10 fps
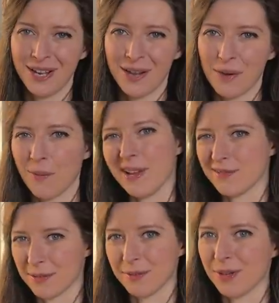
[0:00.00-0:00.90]
away
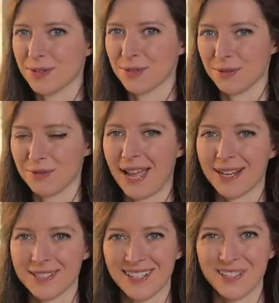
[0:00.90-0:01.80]
from those sort of
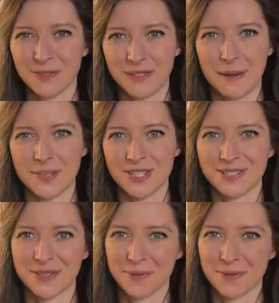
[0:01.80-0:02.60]
accidental damages as